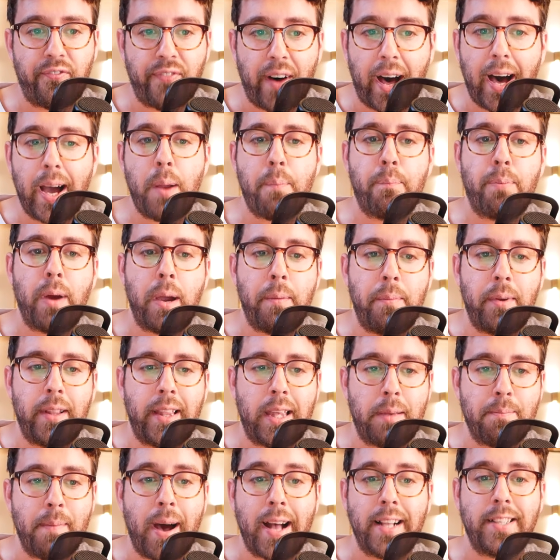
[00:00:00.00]
five Premier
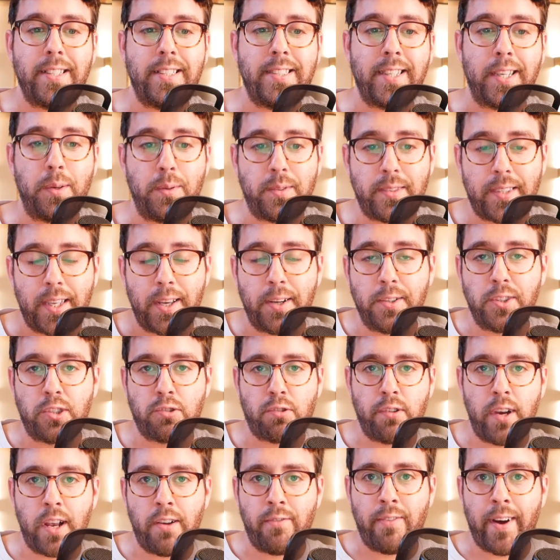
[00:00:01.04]
League matches that you see on
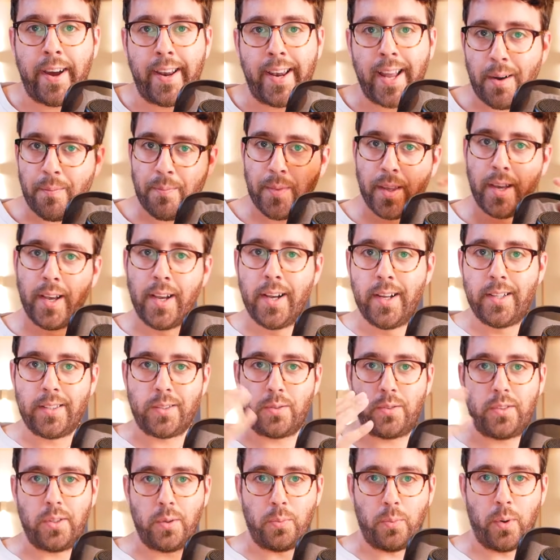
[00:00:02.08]
screen right now
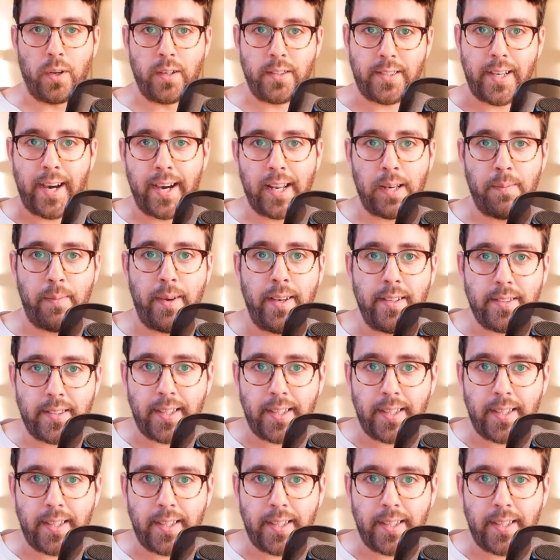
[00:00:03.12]
to one side of me.